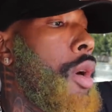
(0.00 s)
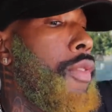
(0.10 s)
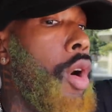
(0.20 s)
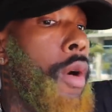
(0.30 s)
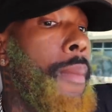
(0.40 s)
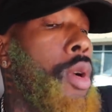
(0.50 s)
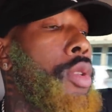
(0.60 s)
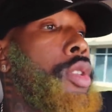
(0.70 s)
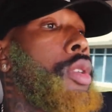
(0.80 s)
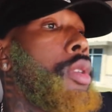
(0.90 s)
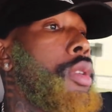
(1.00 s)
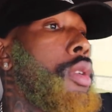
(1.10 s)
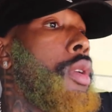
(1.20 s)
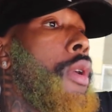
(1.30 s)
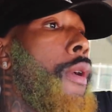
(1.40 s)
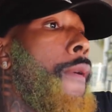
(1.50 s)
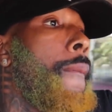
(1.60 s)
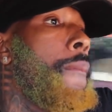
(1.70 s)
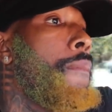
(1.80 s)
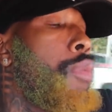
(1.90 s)
off all merch.
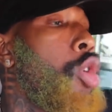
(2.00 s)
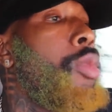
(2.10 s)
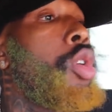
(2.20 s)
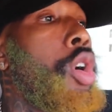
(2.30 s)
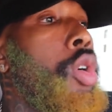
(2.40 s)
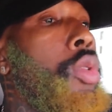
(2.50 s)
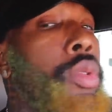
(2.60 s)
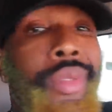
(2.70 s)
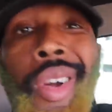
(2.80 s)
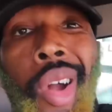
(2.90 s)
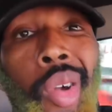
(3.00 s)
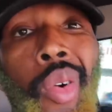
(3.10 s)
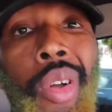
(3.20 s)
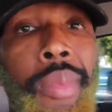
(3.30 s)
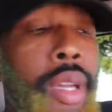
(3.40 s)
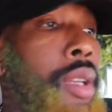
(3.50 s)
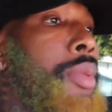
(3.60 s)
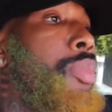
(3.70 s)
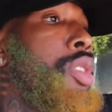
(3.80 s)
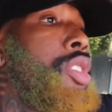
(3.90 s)
Promo code Gargoyle, man.
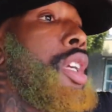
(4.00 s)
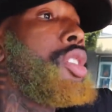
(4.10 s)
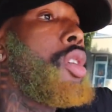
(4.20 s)
Appreciate